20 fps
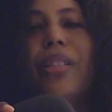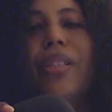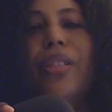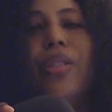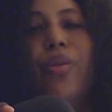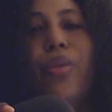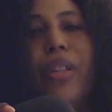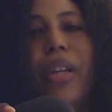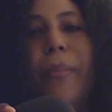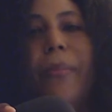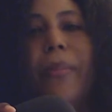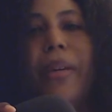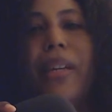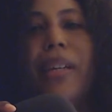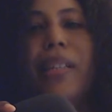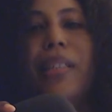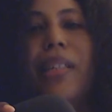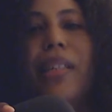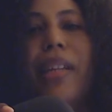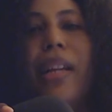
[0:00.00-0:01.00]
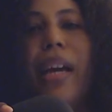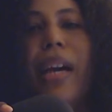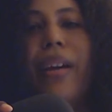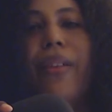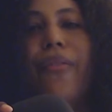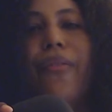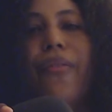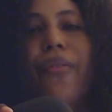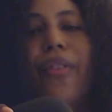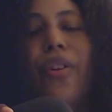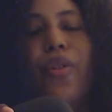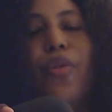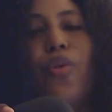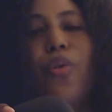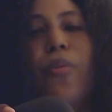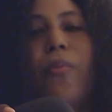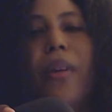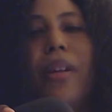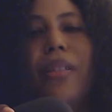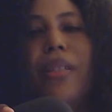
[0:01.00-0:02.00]
you can make it in life no
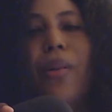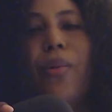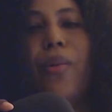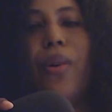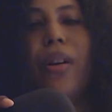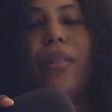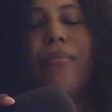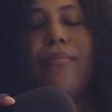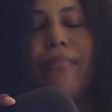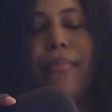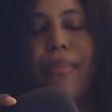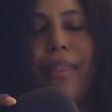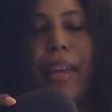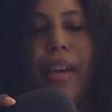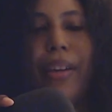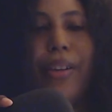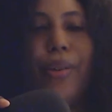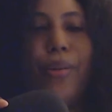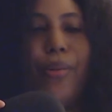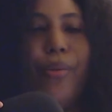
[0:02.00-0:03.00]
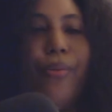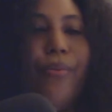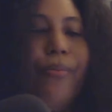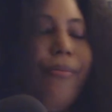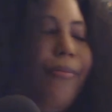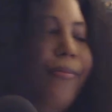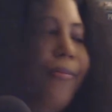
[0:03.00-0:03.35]
matter what. Thank you.